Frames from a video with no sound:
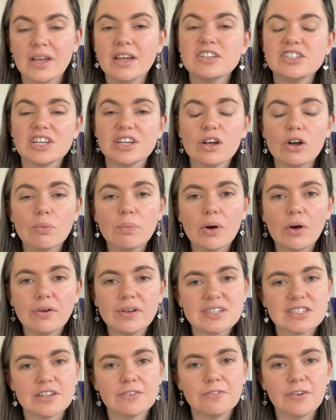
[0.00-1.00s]
Jingle Ball
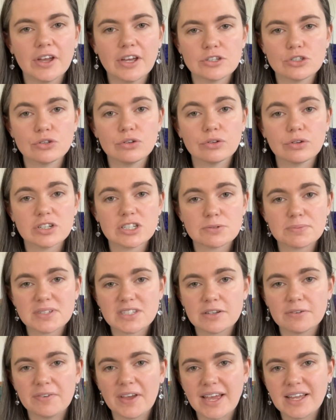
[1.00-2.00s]
is the virtual
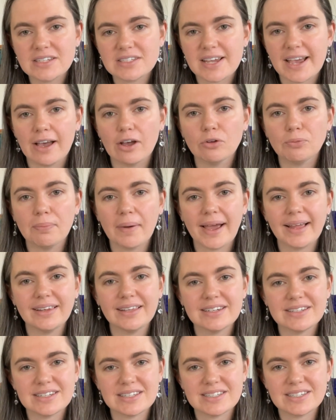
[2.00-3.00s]
Christmas event held by
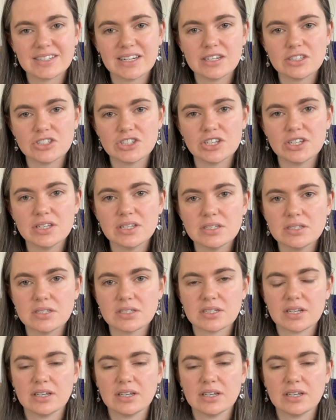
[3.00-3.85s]
Lindy Stitches.